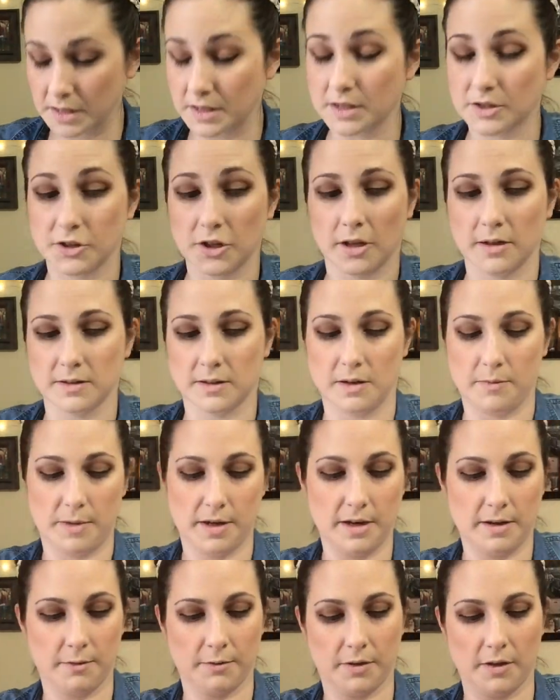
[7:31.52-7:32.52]
is going to
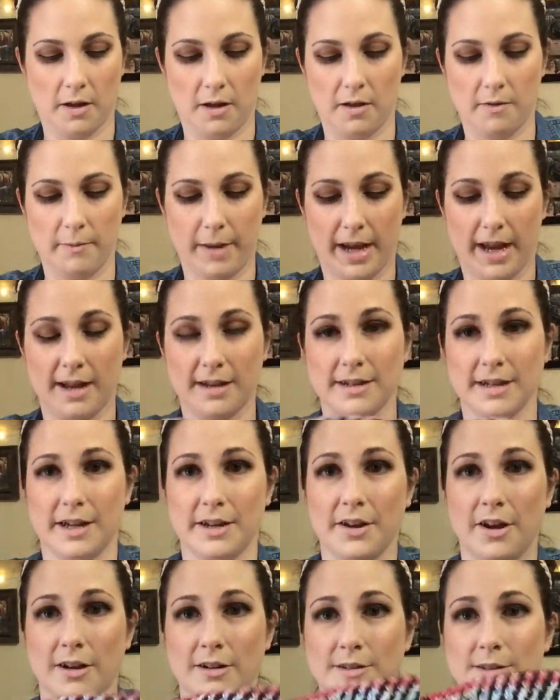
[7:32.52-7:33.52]
be knit with all of my
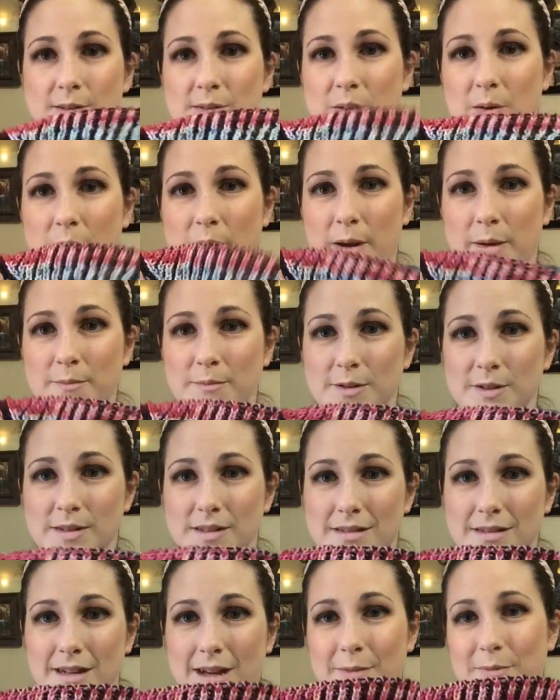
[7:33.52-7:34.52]
hand-dyed yarn. So
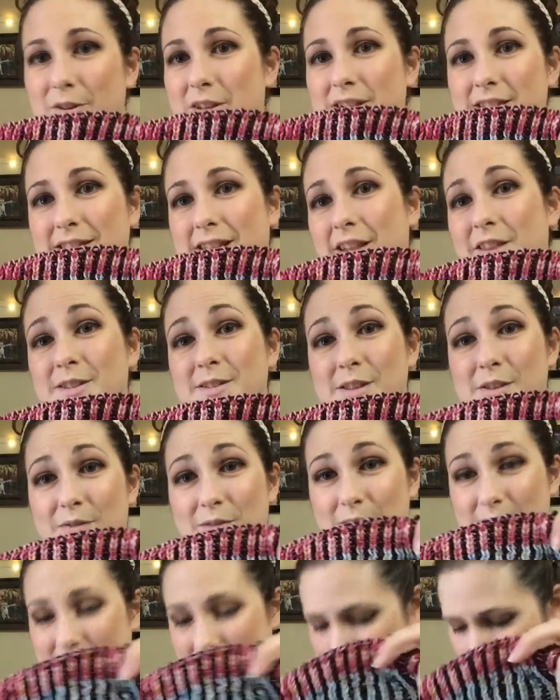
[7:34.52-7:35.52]
I'm really excited. This is the
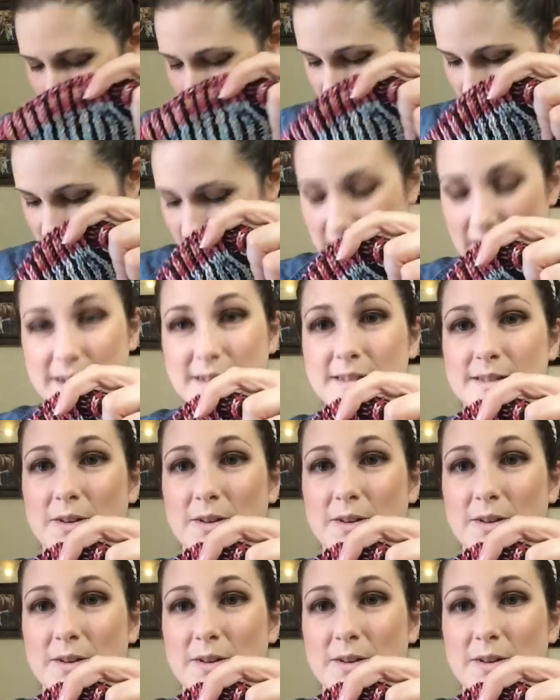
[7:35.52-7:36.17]
first time I've done that.